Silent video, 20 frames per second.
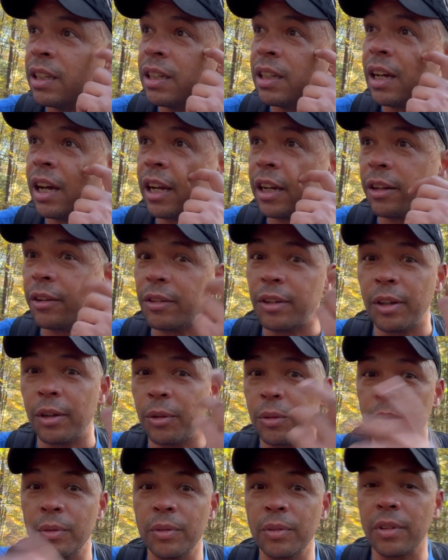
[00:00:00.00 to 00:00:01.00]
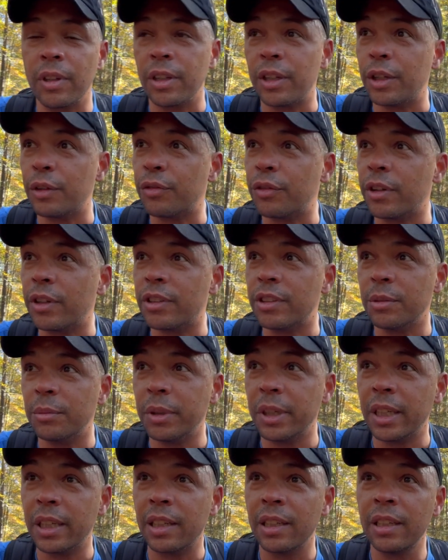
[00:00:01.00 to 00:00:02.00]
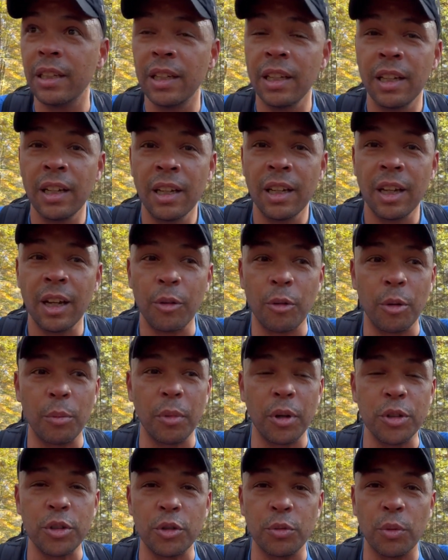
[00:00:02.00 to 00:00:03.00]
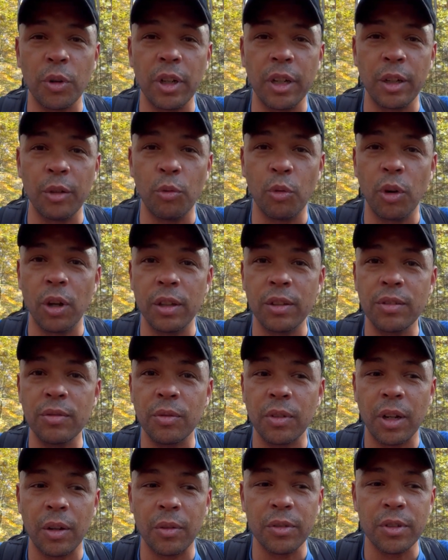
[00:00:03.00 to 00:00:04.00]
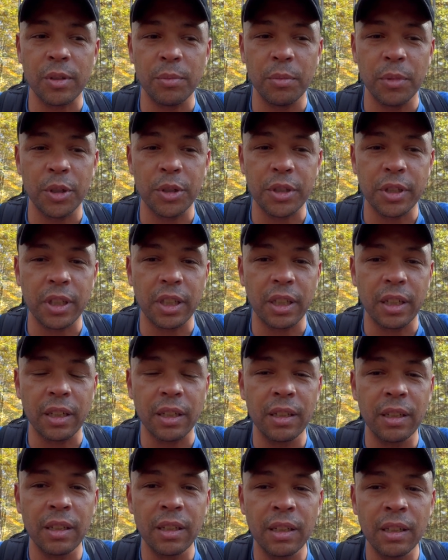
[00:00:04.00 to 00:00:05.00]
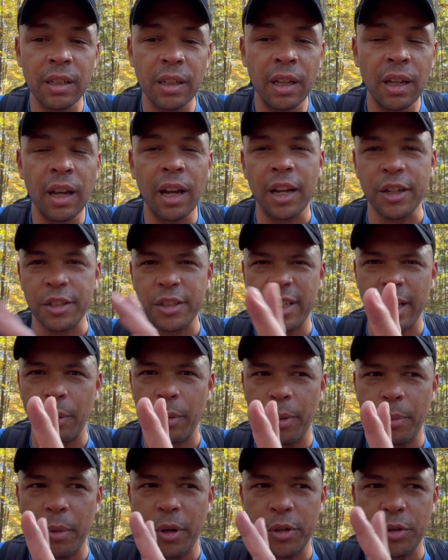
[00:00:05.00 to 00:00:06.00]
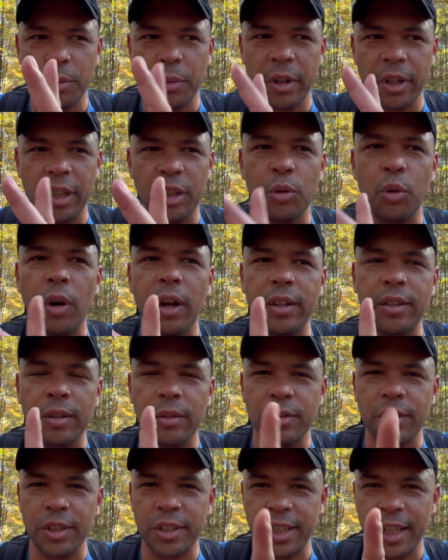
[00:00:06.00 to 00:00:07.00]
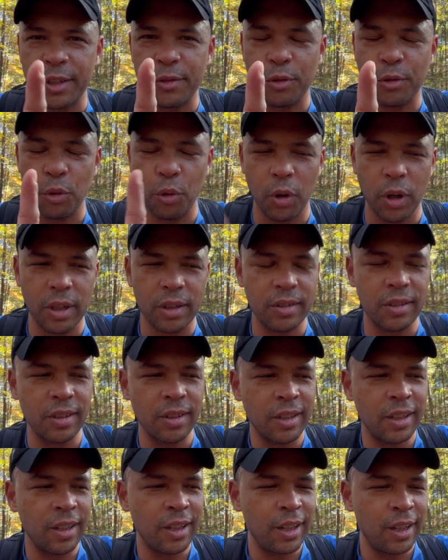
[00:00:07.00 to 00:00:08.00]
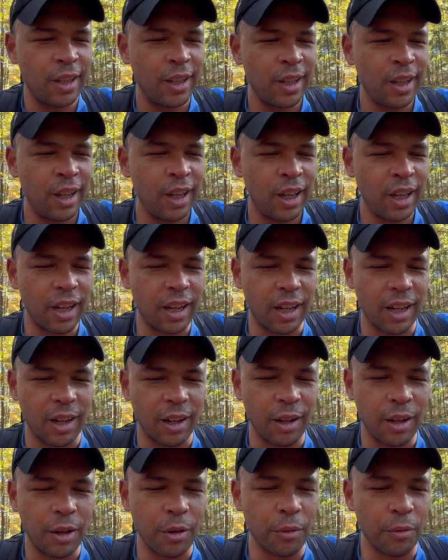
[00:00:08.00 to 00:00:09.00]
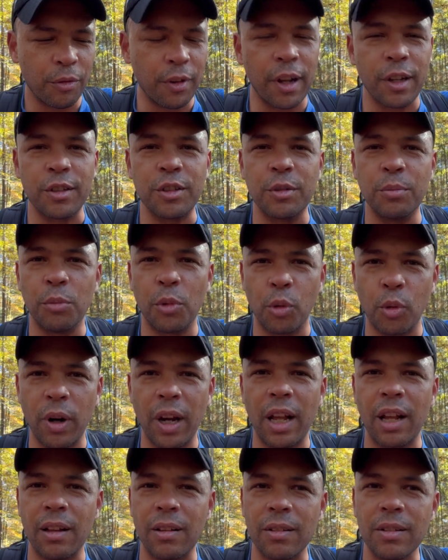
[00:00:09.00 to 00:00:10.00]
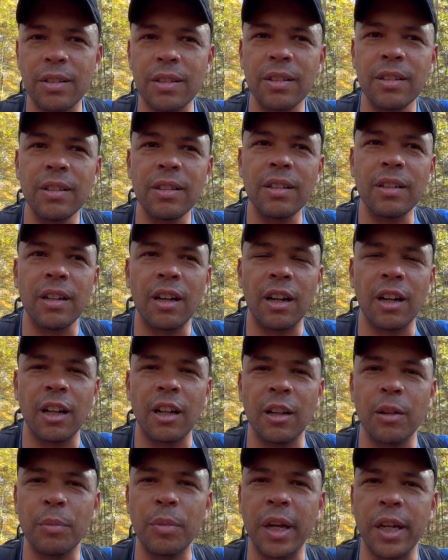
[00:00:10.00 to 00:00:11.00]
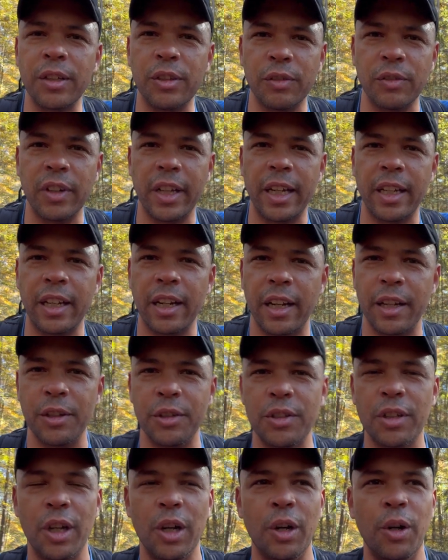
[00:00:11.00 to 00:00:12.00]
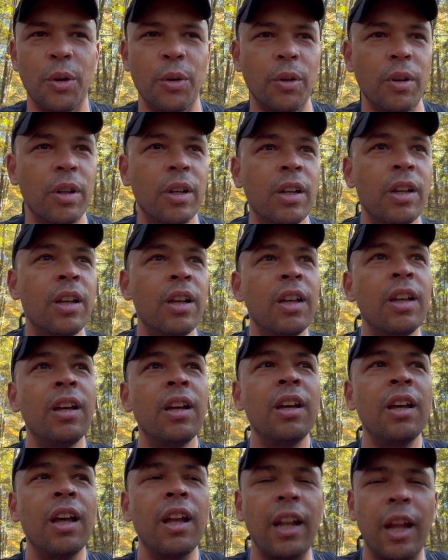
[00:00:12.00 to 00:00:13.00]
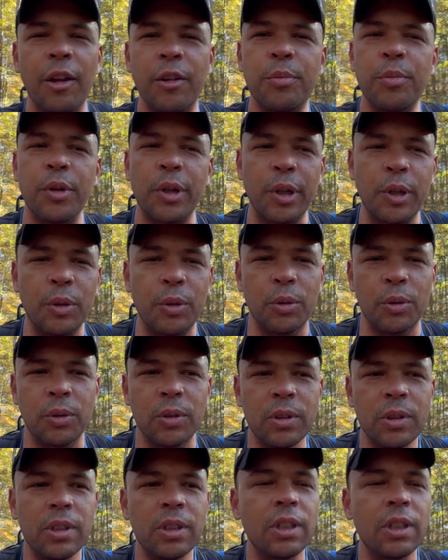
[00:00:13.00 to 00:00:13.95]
I don't know the difference. I mean, I went mushroom hunting once when I was in Michigan. I should say I went mushroom hunting twice. I was successful once. Uh, and found some morels on a patch of land that I used to own. And that was pretty cool.